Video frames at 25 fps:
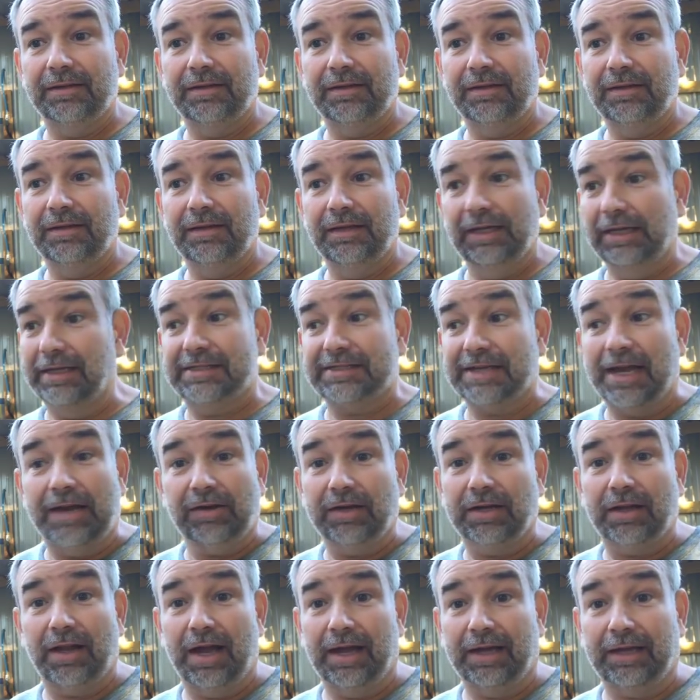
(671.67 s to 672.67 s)
It
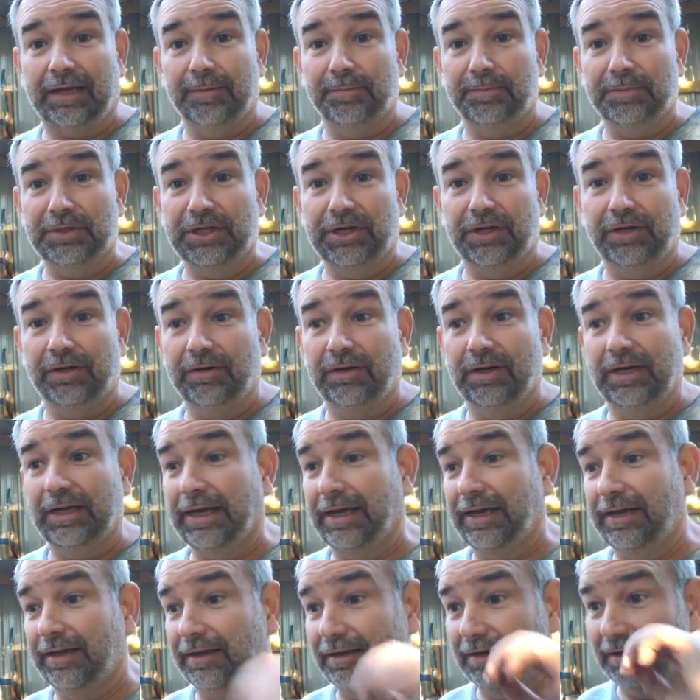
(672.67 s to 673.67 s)
sounded like him, you know,
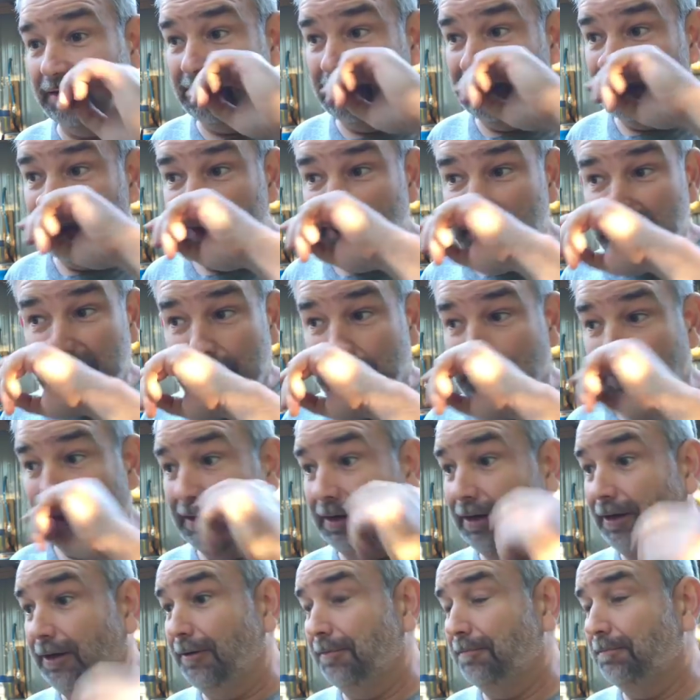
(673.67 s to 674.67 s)
and
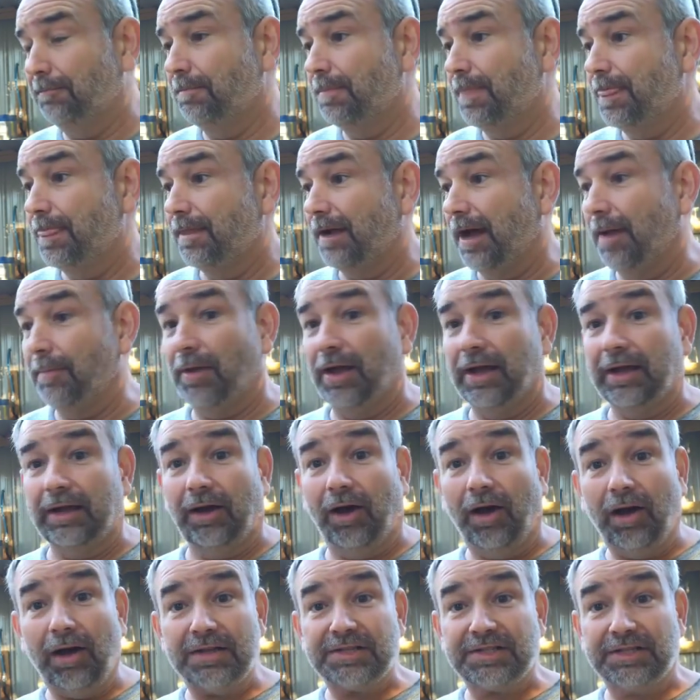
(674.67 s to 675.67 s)
I'm like,
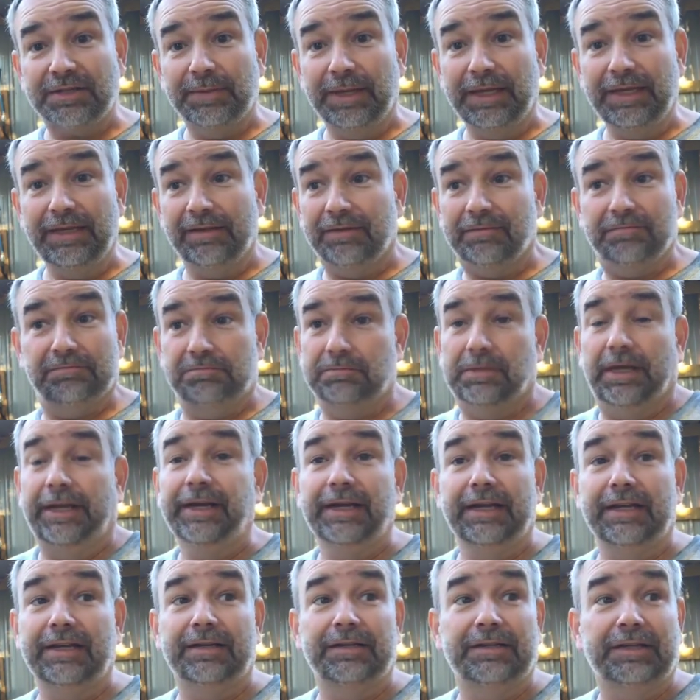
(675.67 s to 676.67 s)
awesome. He
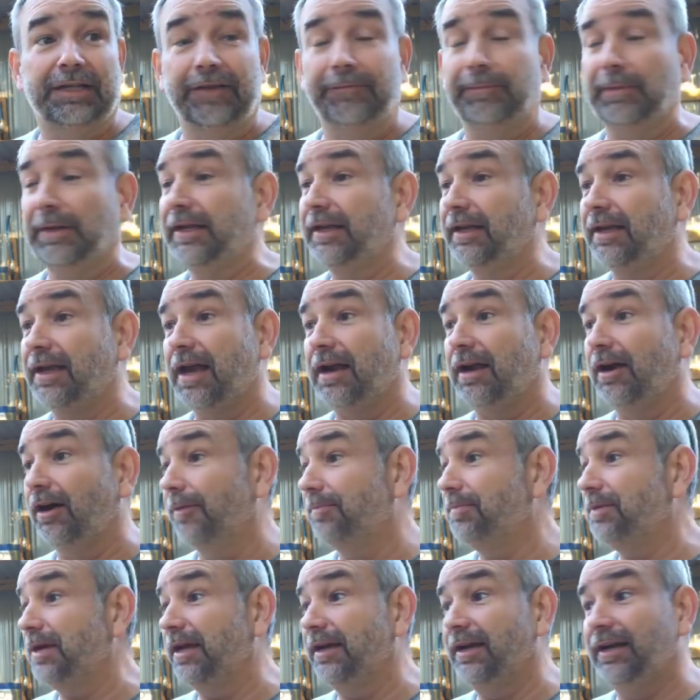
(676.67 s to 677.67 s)
didn't give me any kind of
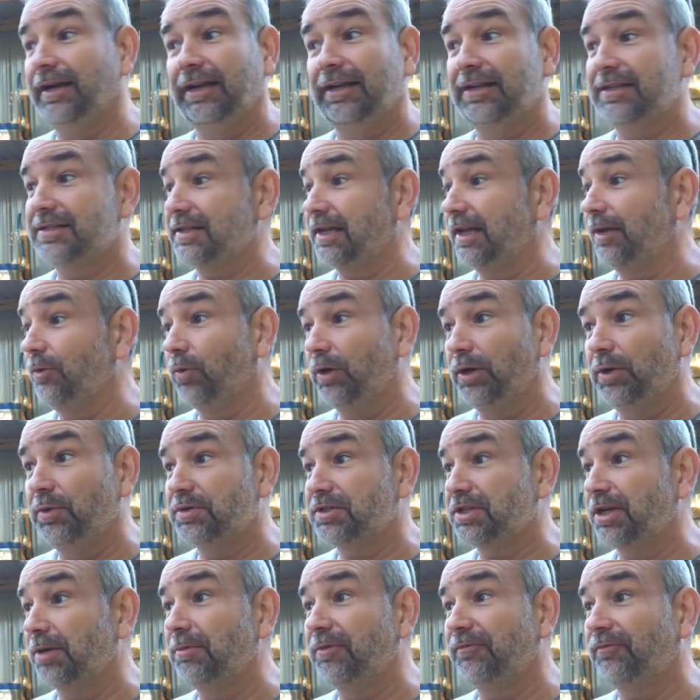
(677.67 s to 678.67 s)
update. He didn't say what he was
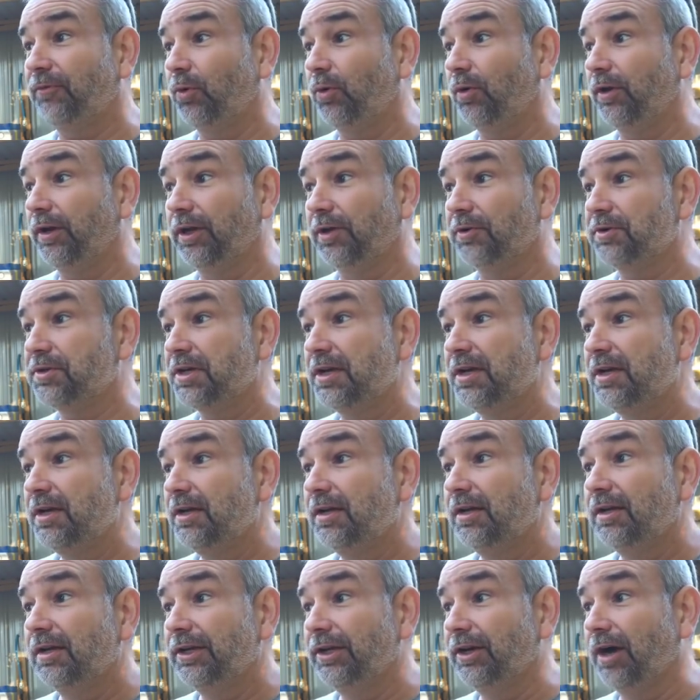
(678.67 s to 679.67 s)
coming for. He goes,
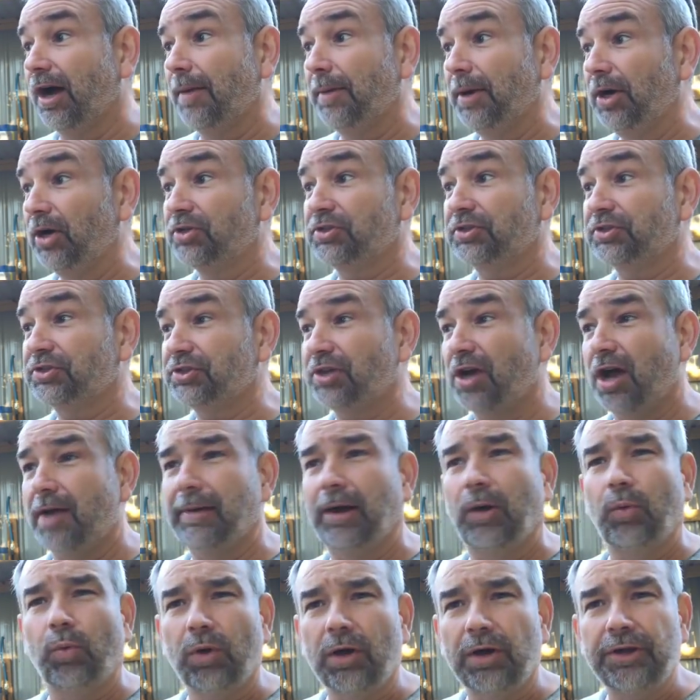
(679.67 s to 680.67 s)
you know, I'm here at your shop.
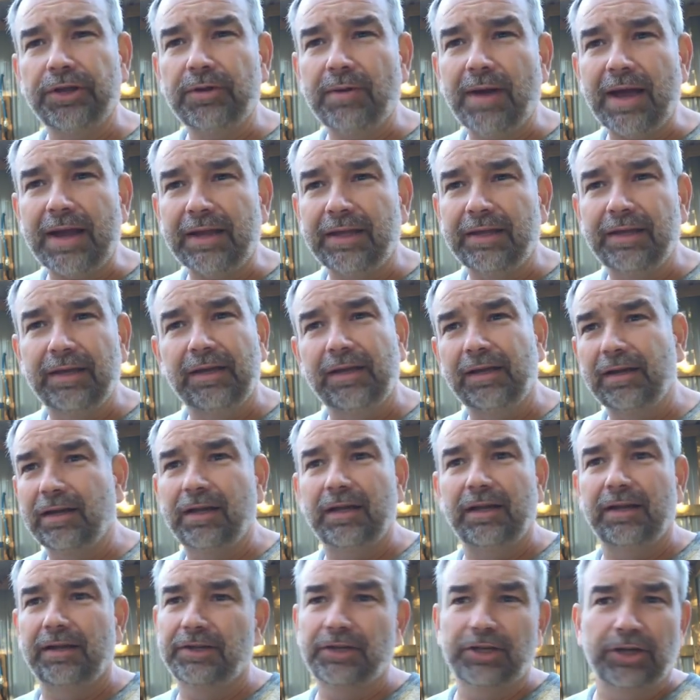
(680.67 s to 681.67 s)
Now, where are you at again?
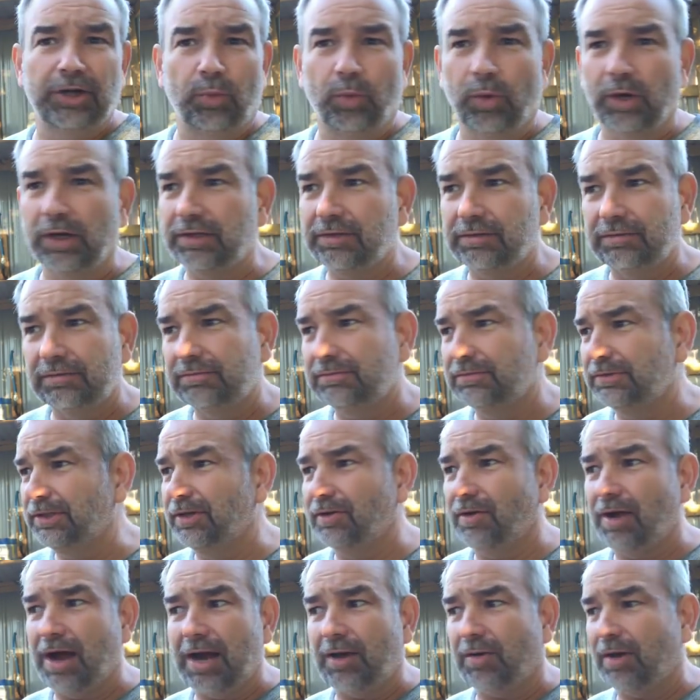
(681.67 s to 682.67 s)
And, you know, what, you
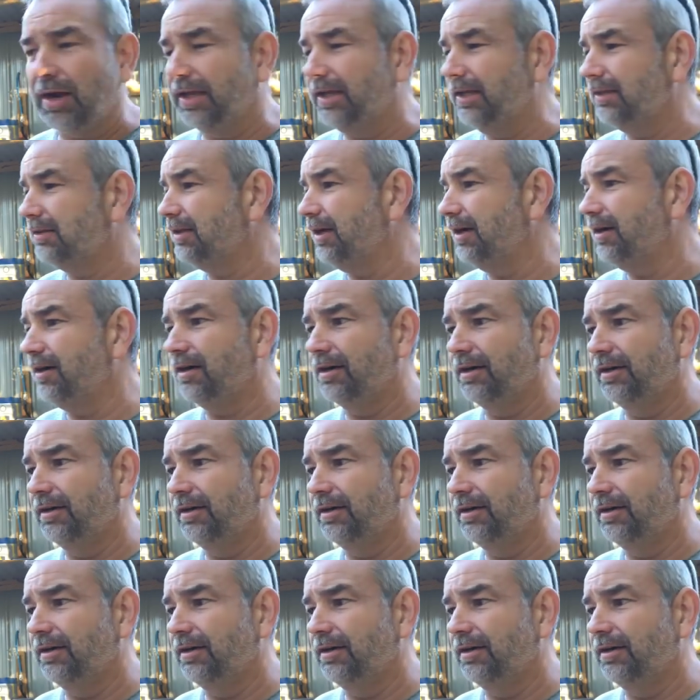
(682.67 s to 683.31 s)
know, how do I get there?